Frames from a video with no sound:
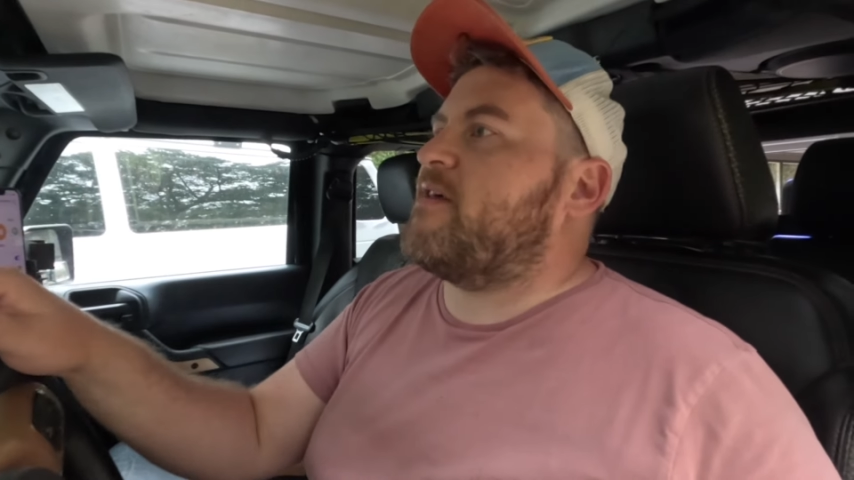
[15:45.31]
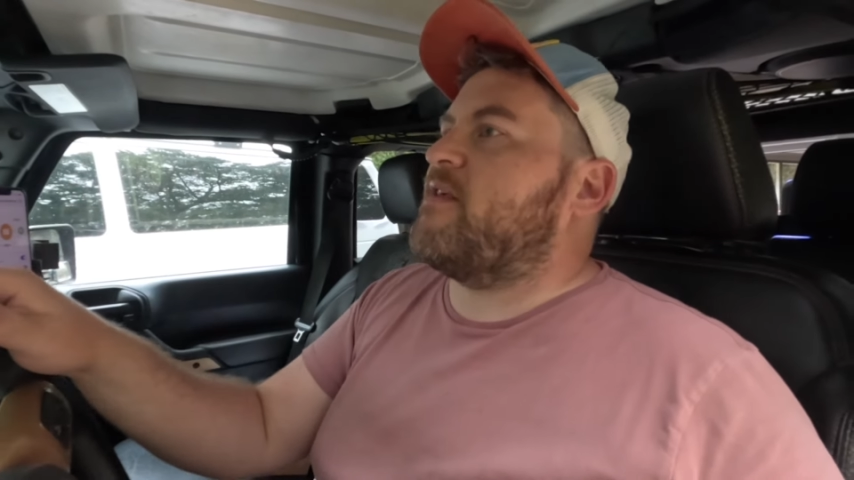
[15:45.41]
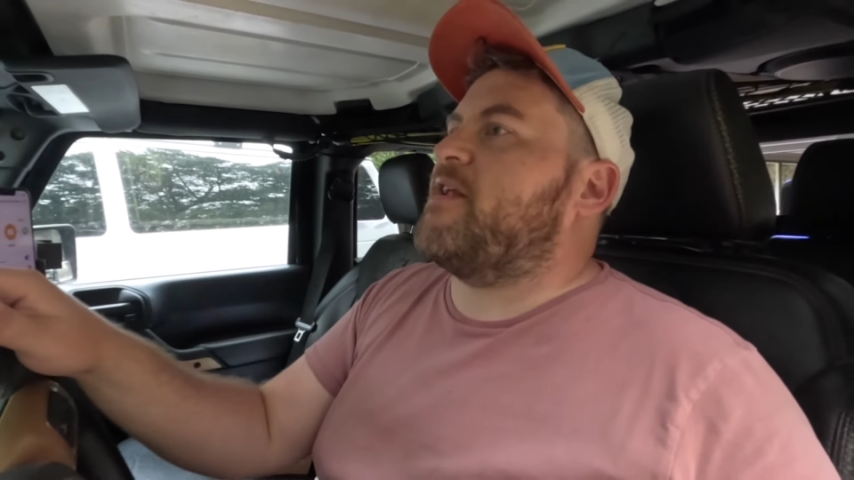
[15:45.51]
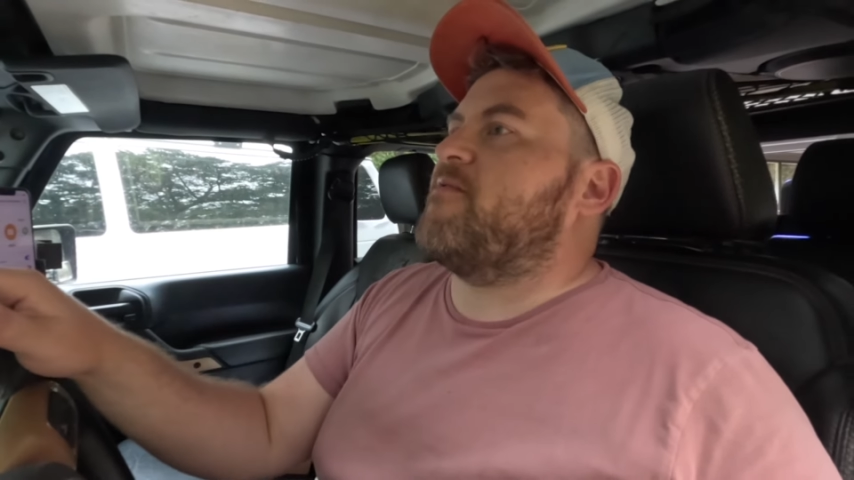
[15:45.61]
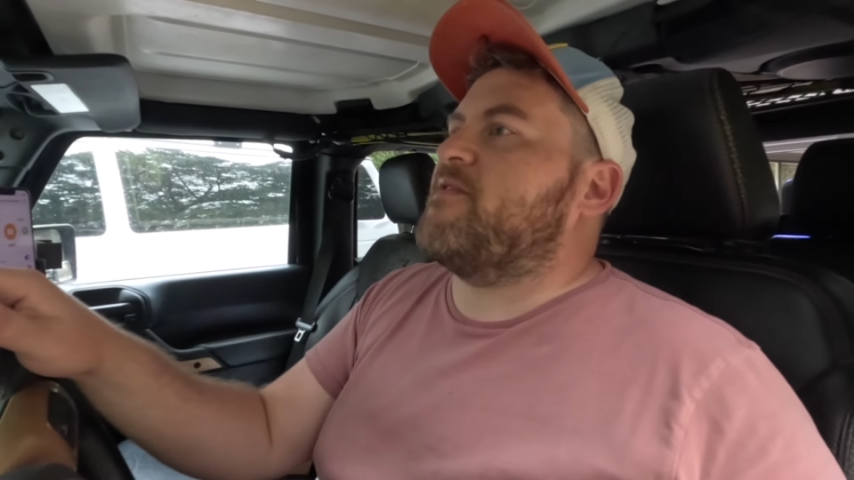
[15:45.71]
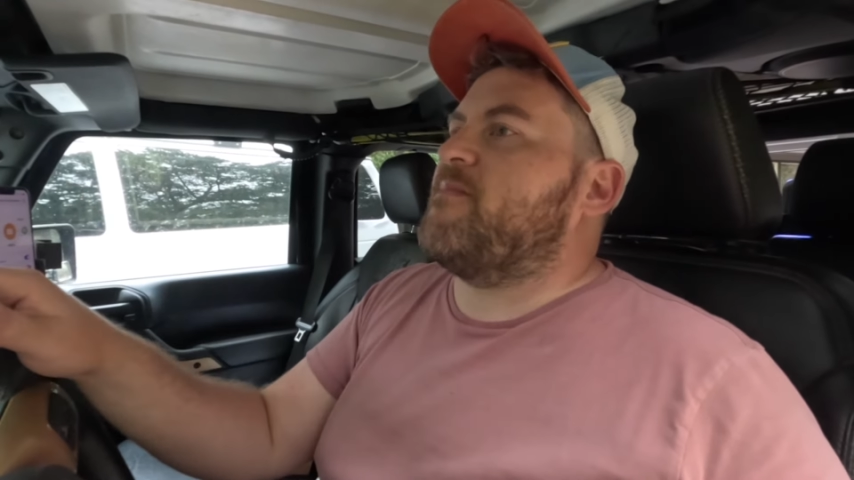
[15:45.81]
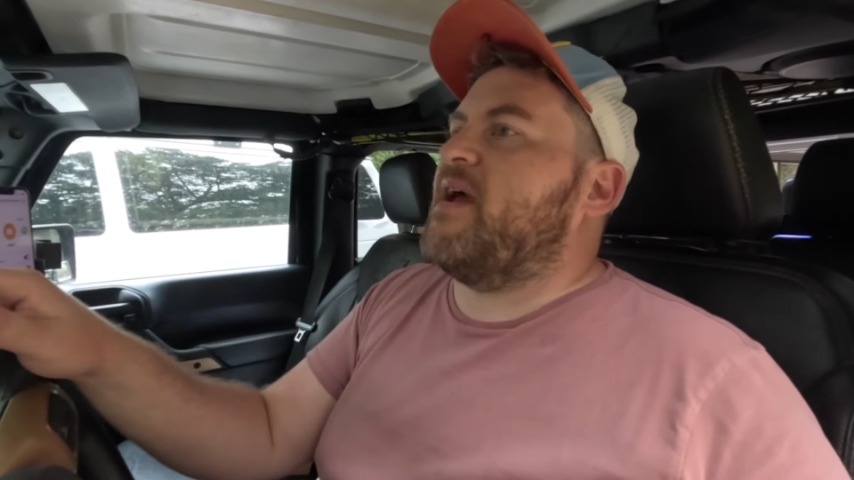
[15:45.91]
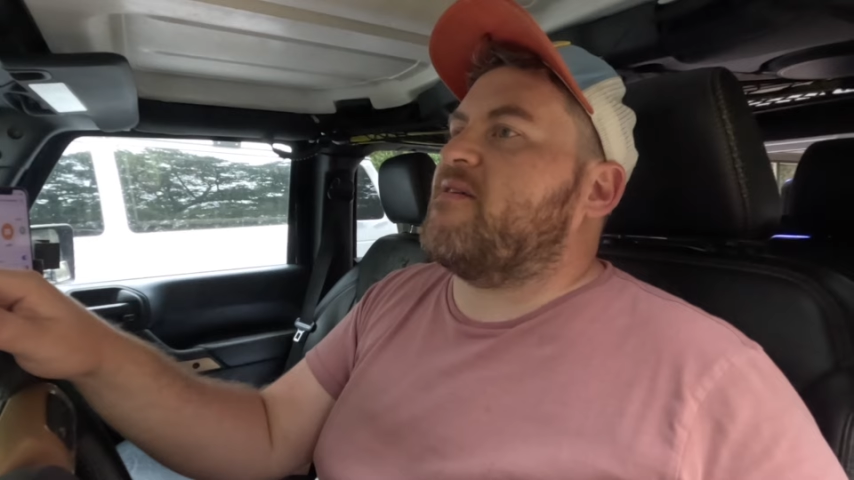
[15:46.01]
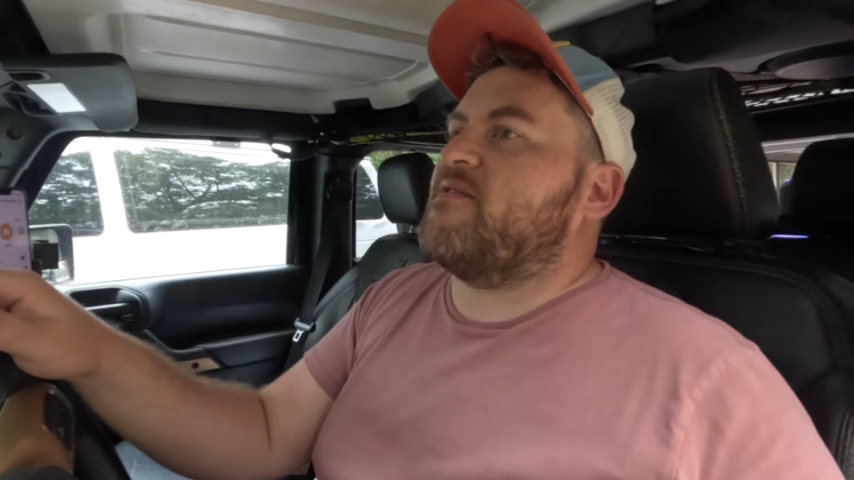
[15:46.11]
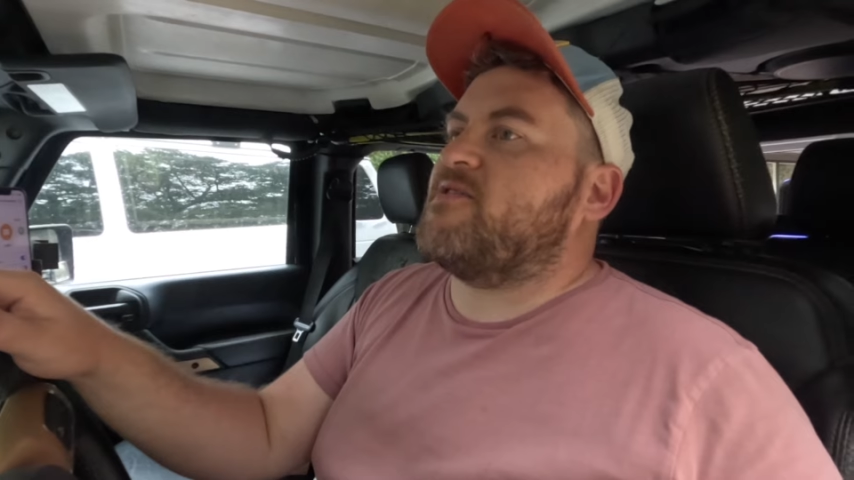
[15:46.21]
lighter in the
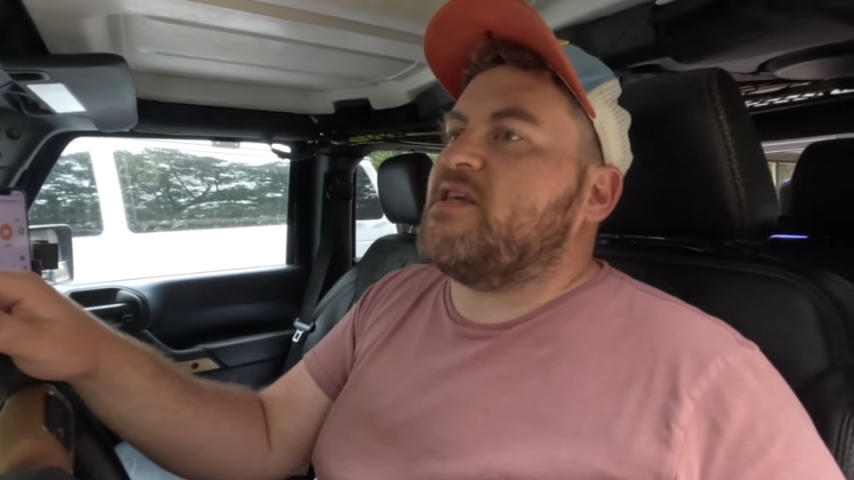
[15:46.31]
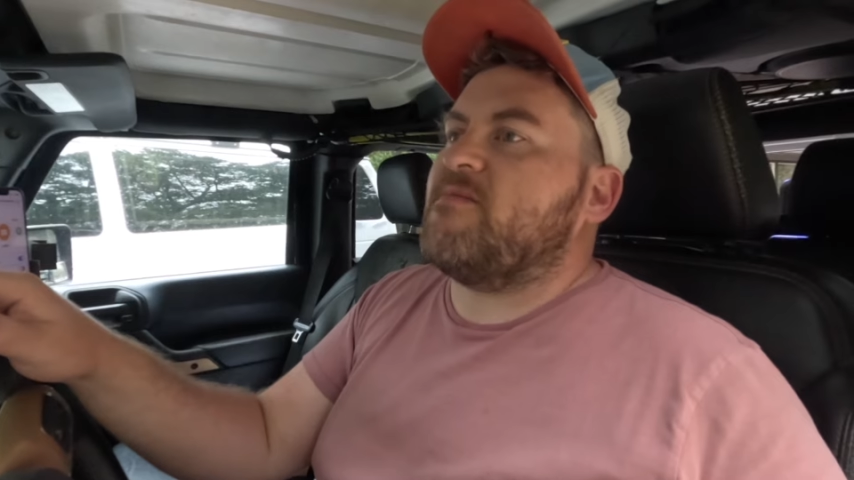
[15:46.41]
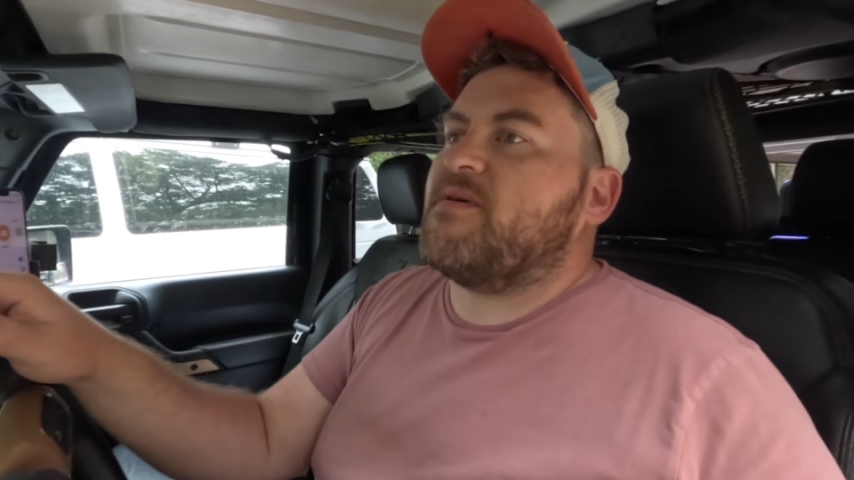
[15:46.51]
back of the Jeep,